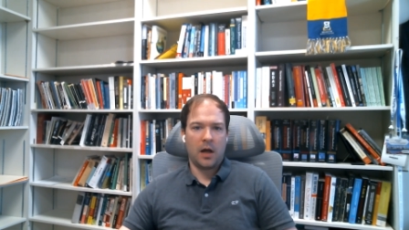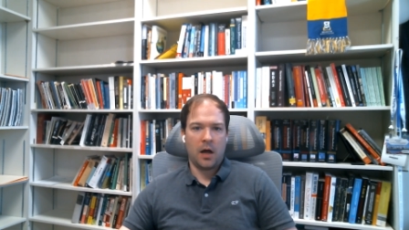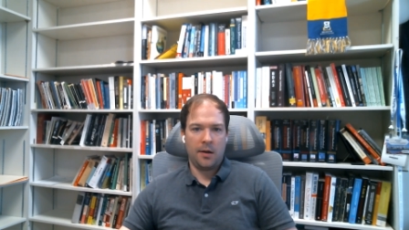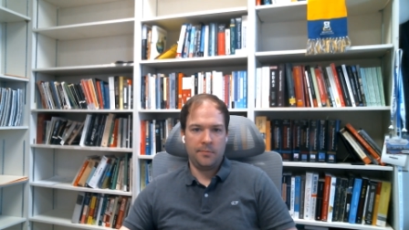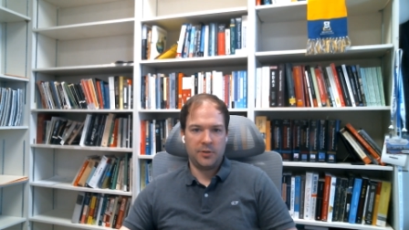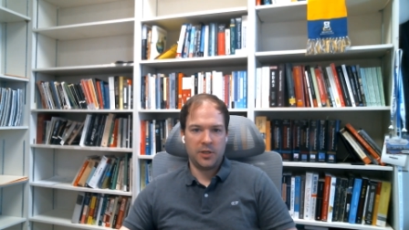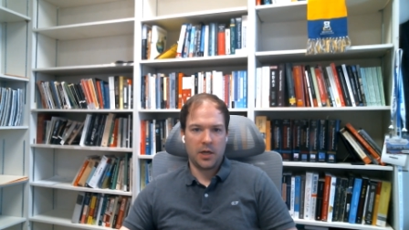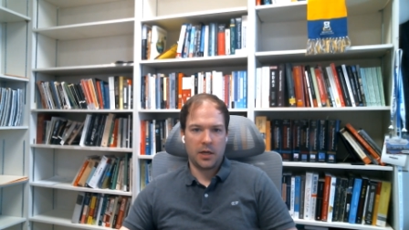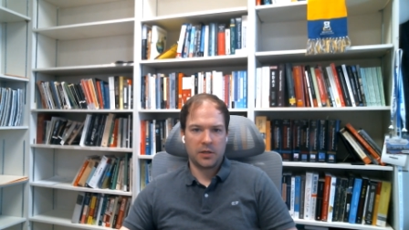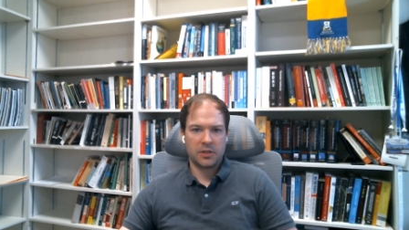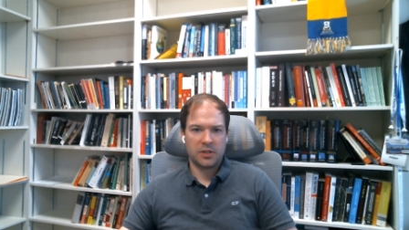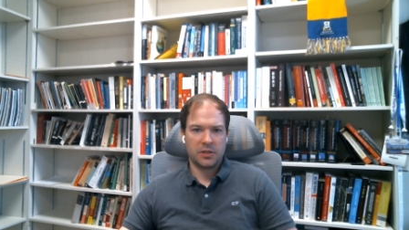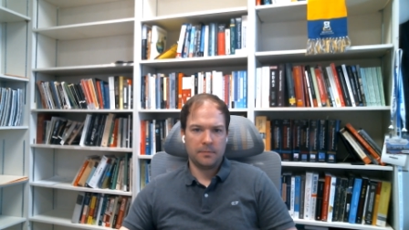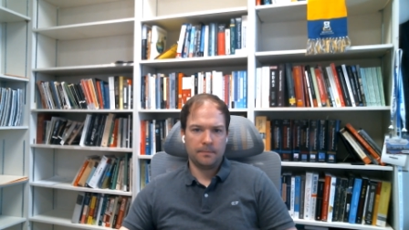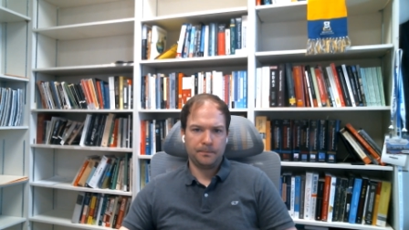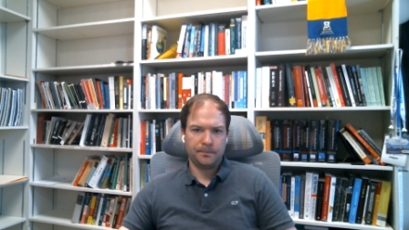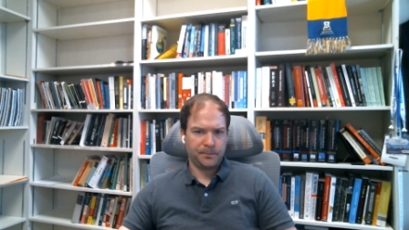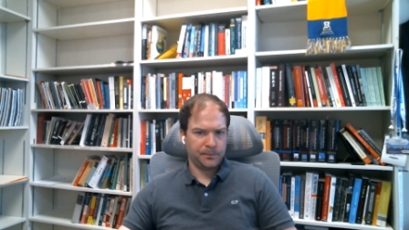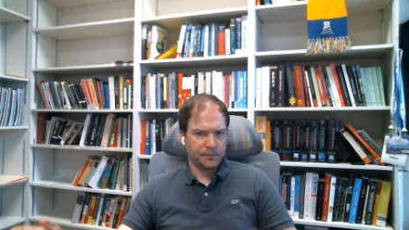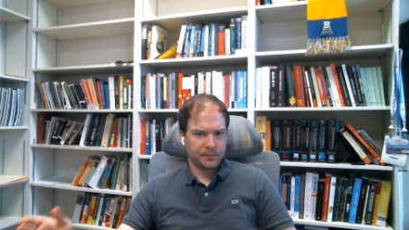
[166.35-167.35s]
objects.
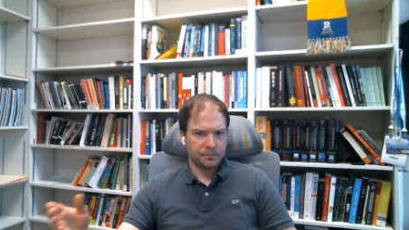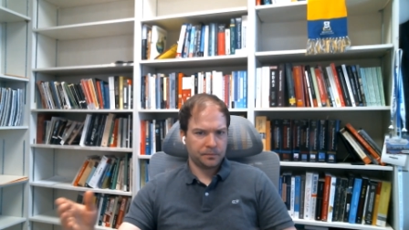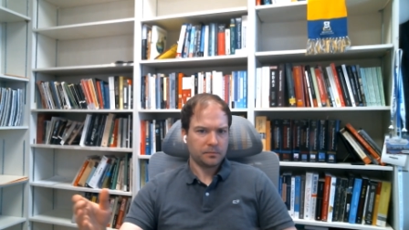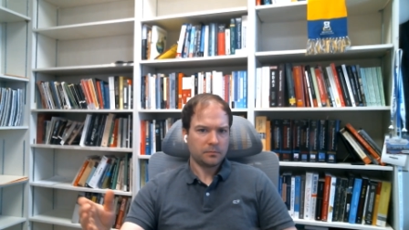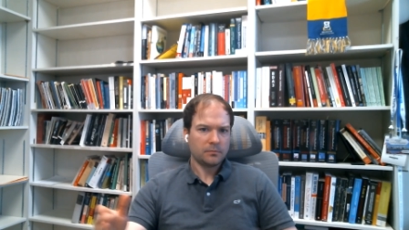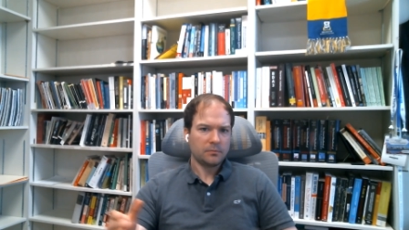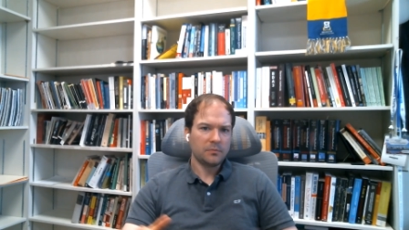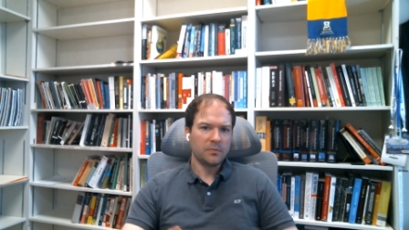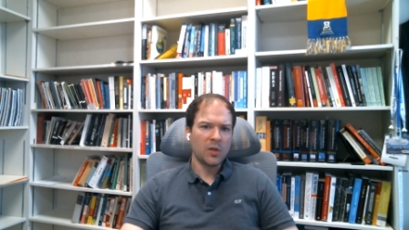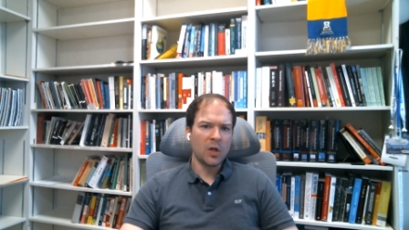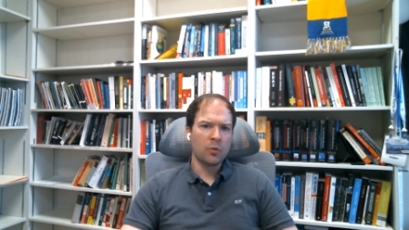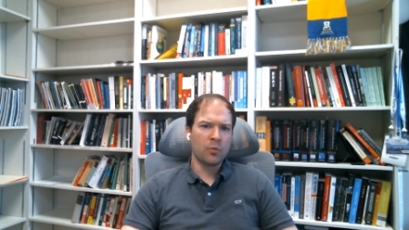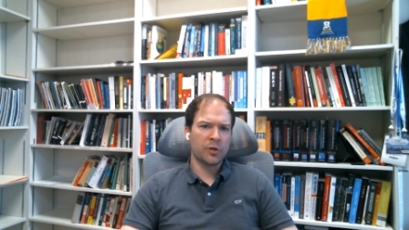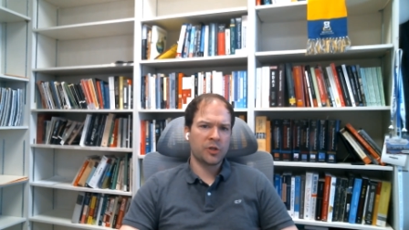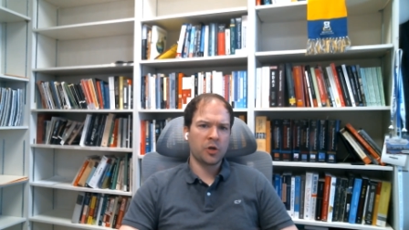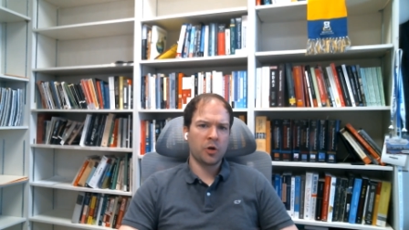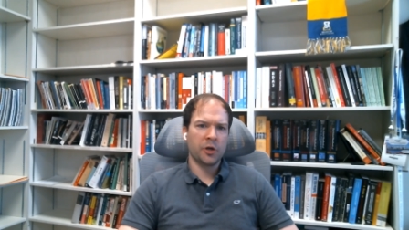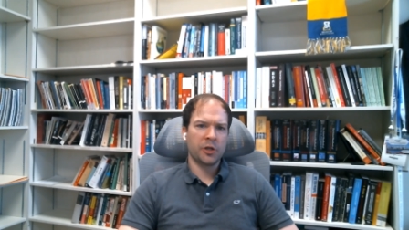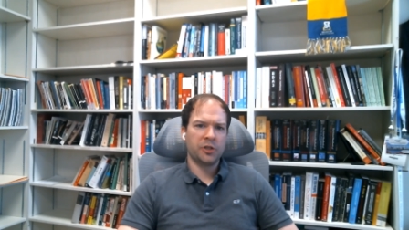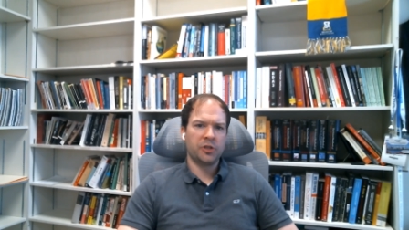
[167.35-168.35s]

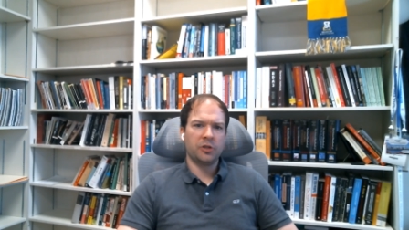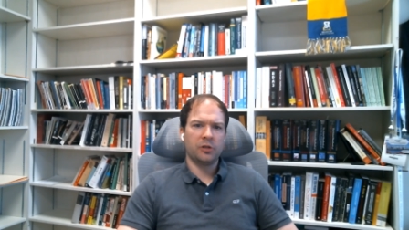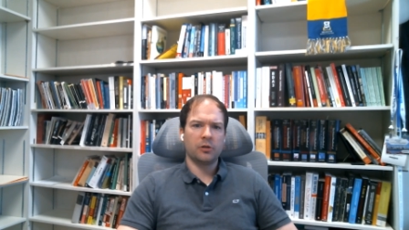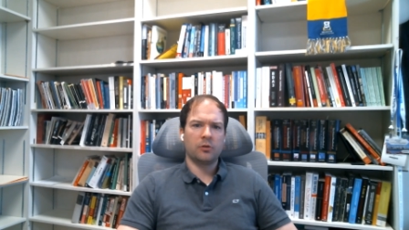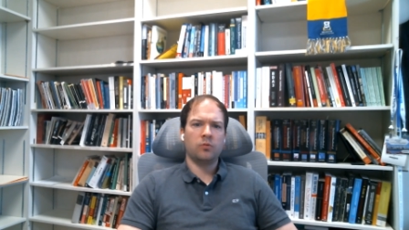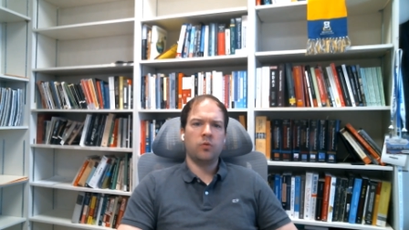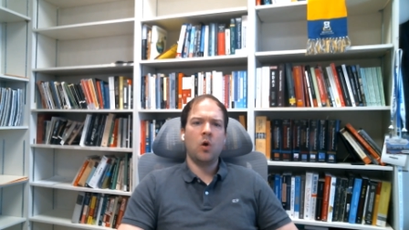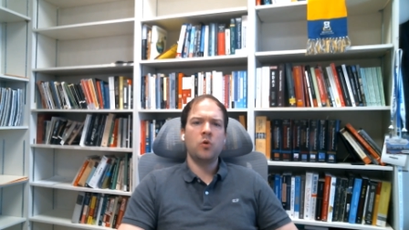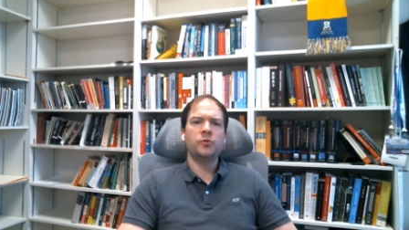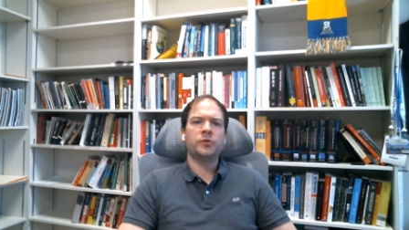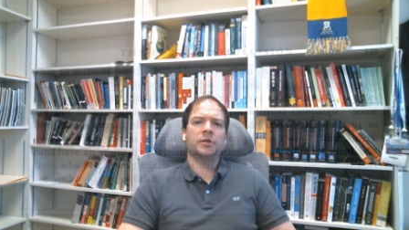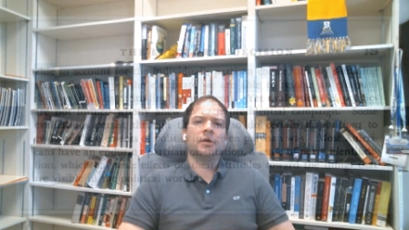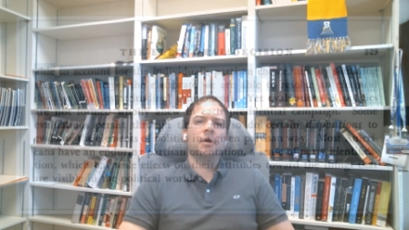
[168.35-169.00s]
Returning to the quote,